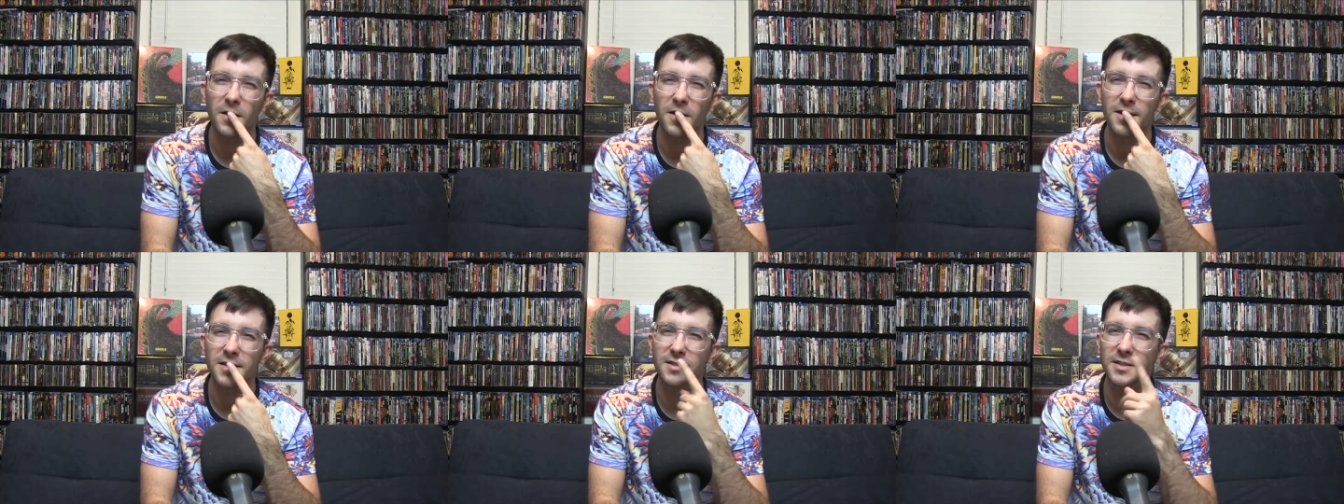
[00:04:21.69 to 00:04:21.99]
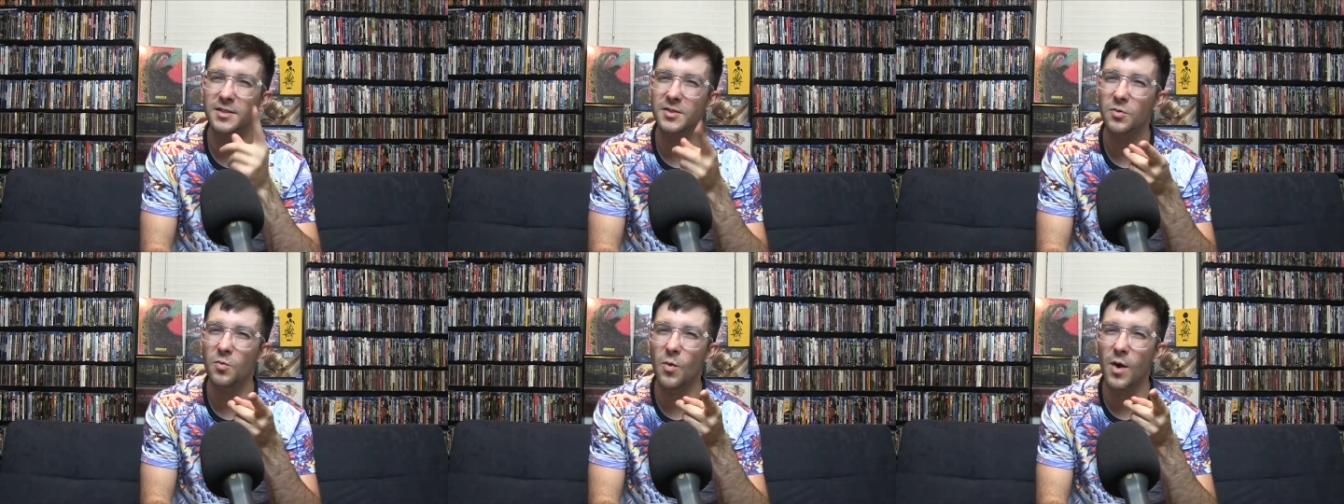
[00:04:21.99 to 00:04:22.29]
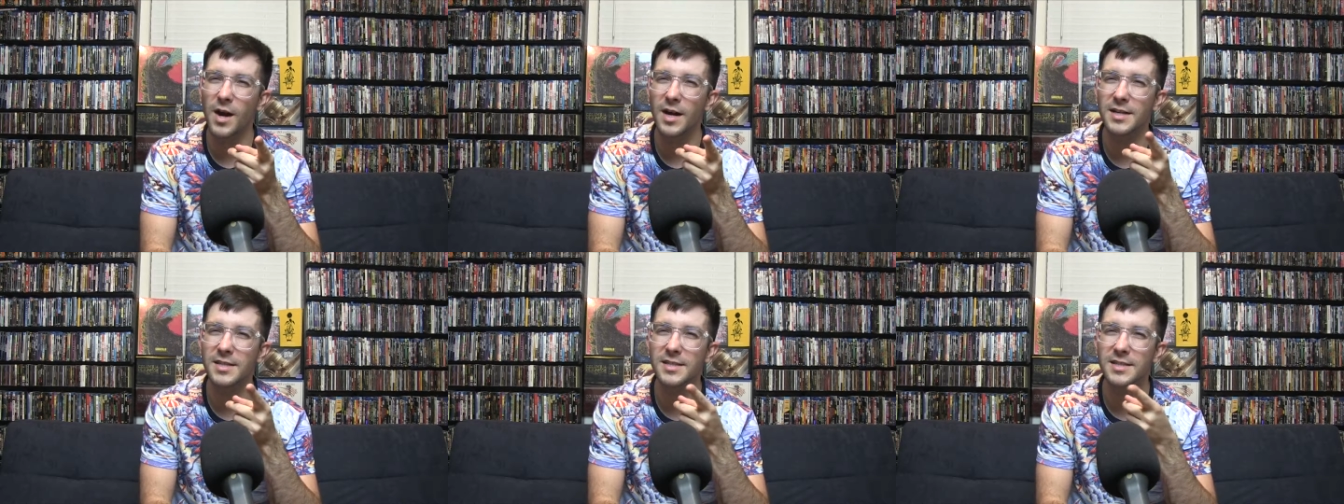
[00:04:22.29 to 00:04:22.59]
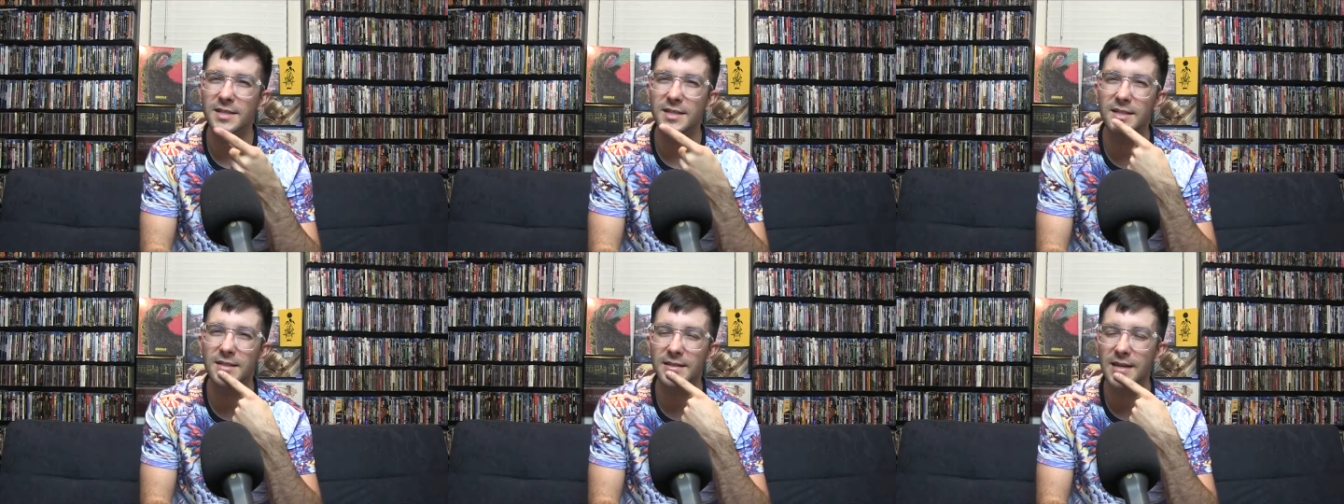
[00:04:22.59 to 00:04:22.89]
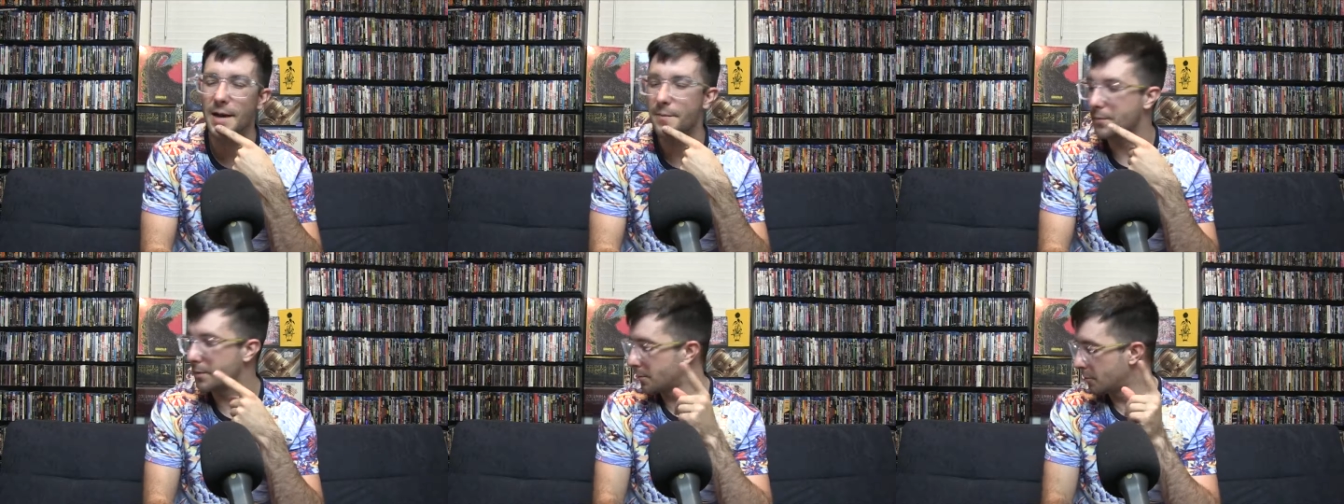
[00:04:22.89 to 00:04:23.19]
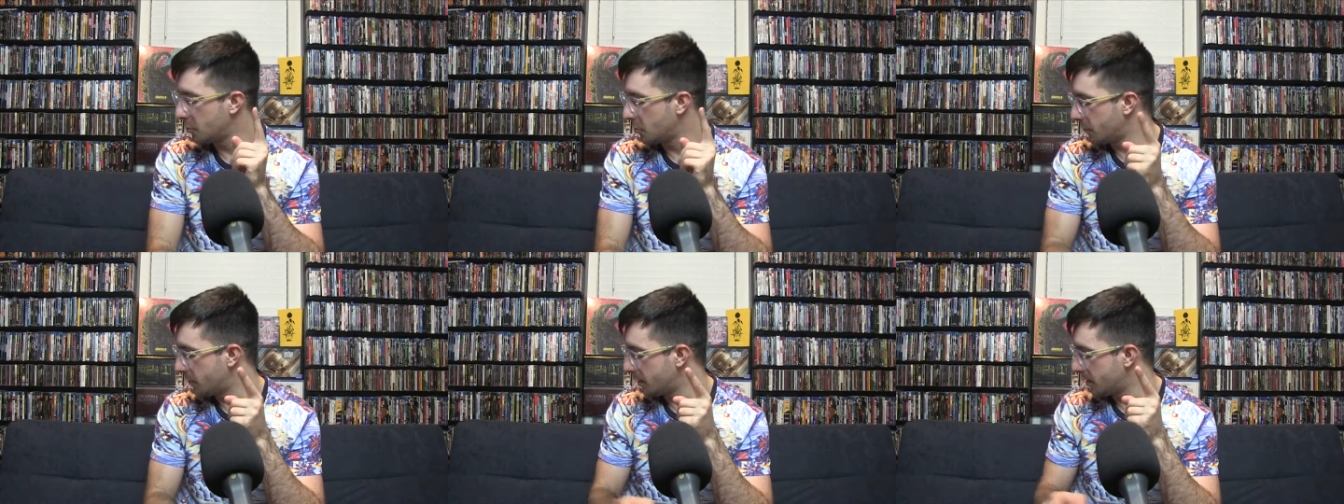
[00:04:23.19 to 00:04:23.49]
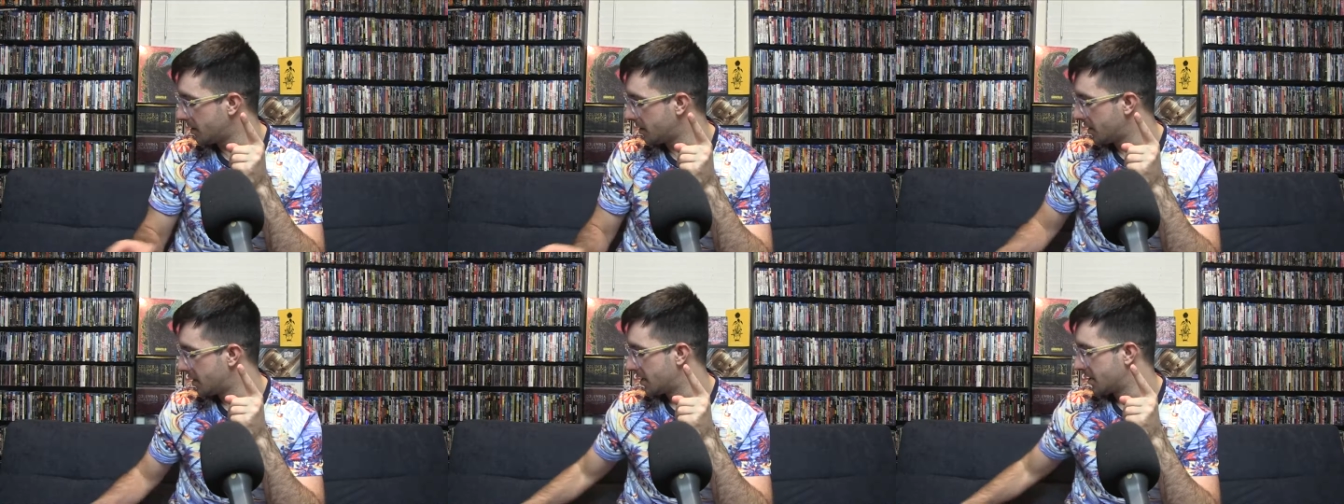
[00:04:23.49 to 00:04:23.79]
is this a Weinstein type of
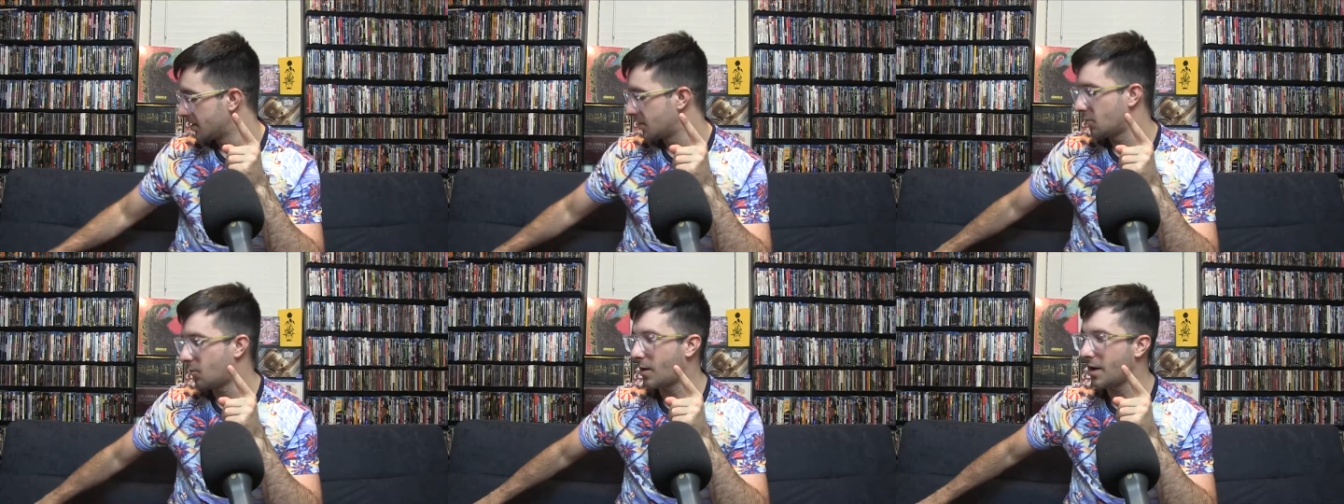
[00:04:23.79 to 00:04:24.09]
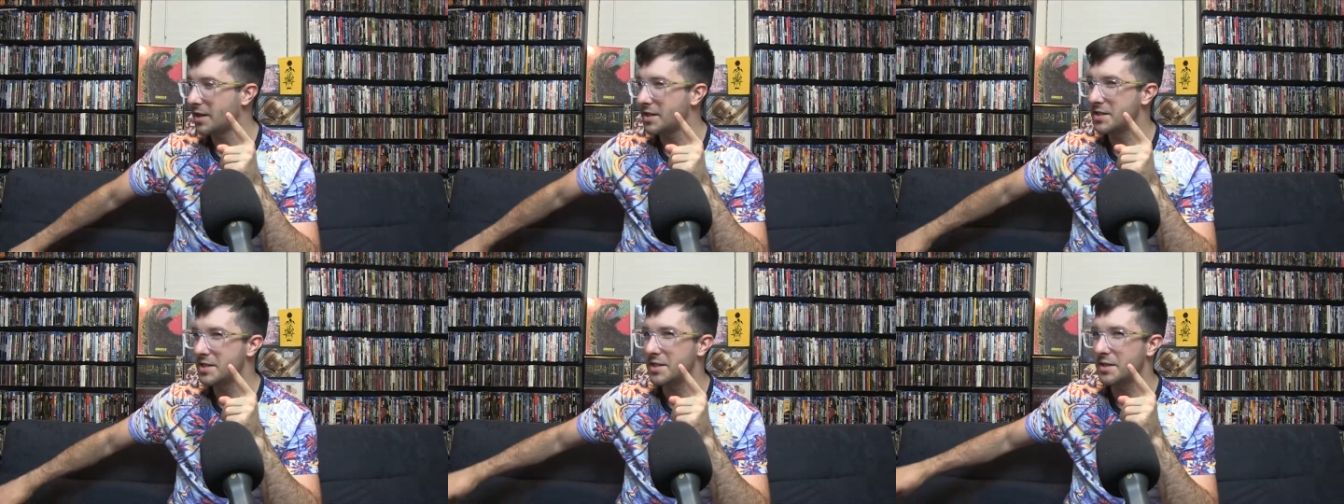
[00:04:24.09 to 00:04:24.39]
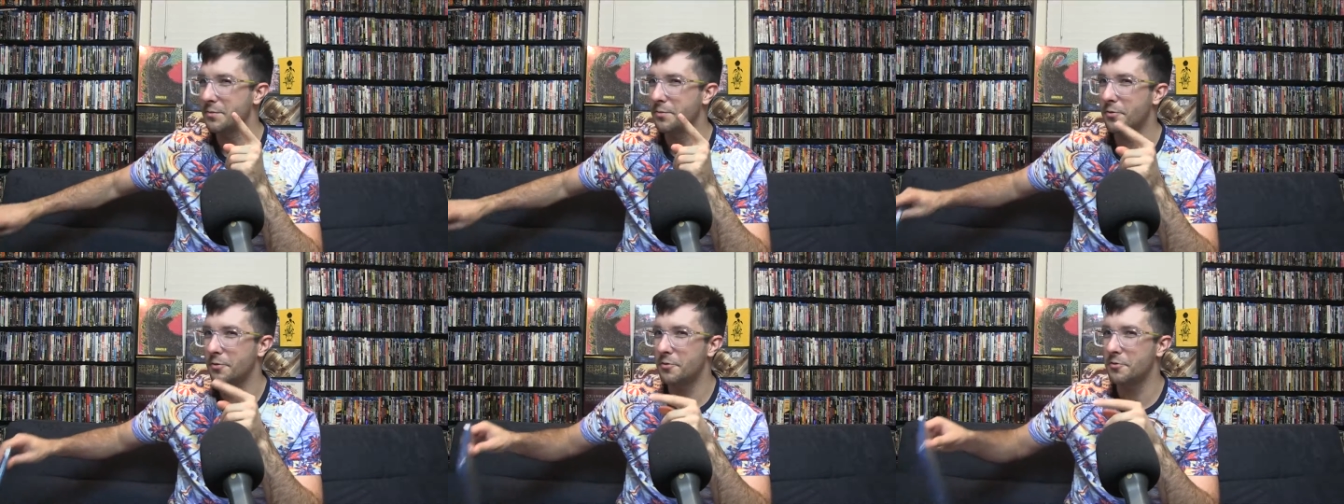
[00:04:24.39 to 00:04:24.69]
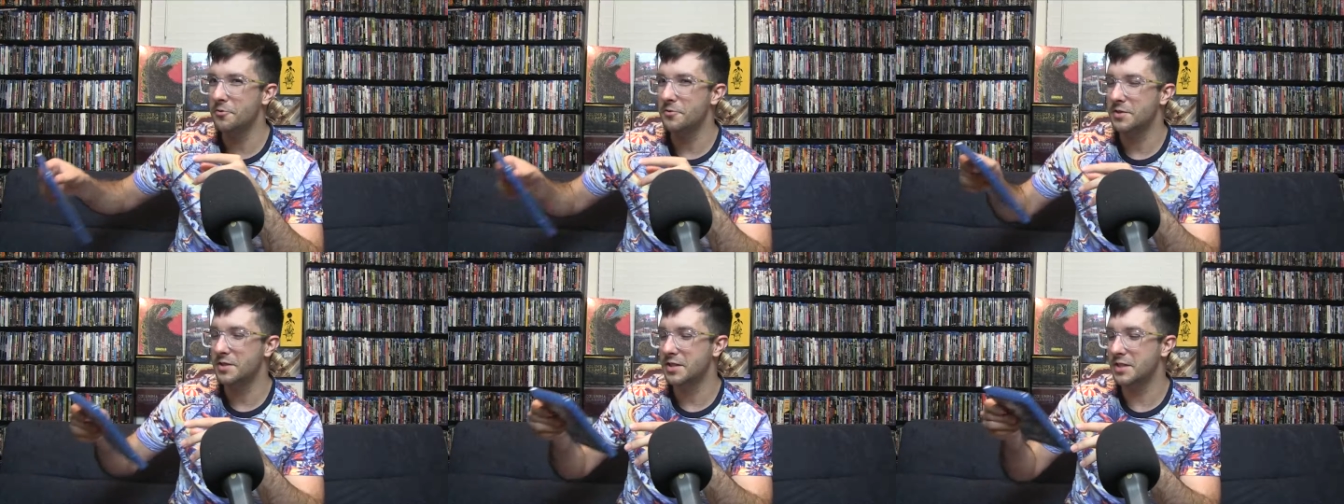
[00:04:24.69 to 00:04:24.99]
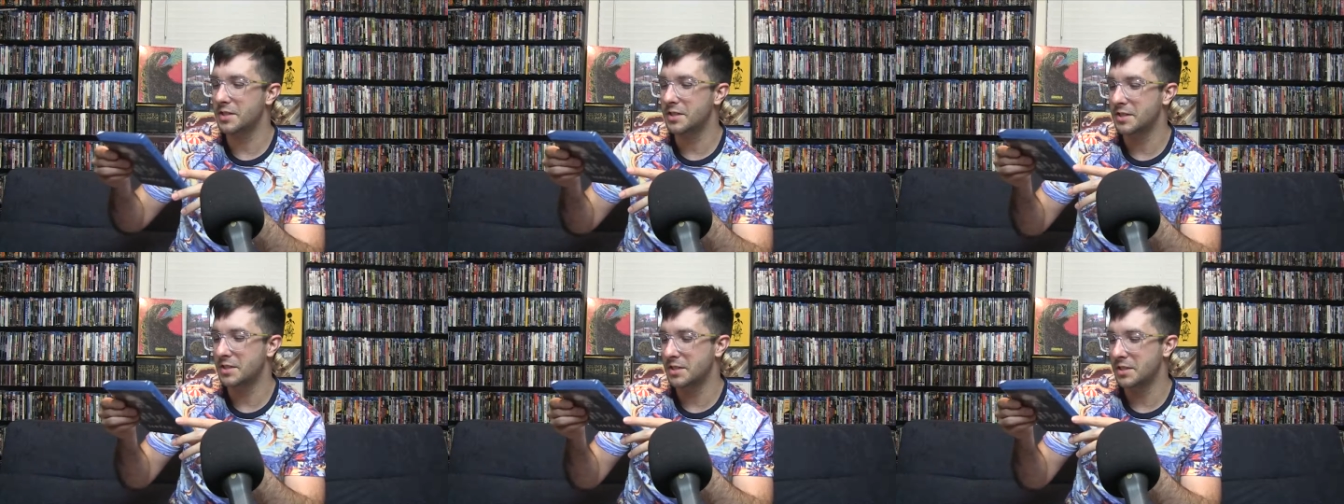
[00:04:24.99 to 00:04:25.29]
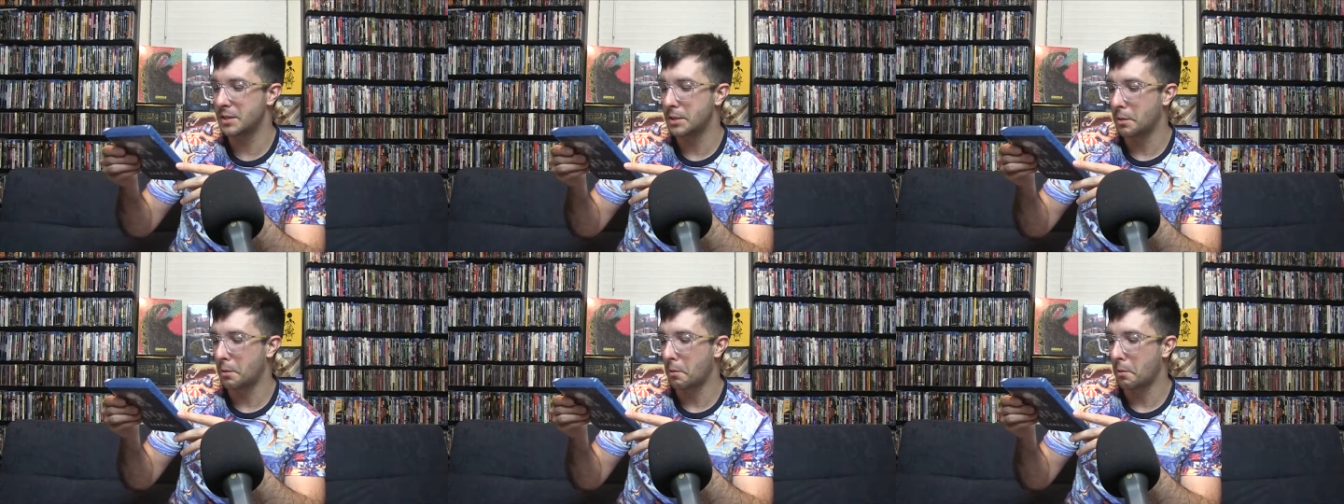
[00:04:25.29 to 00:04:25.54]
movie? Did Weinstein produce this?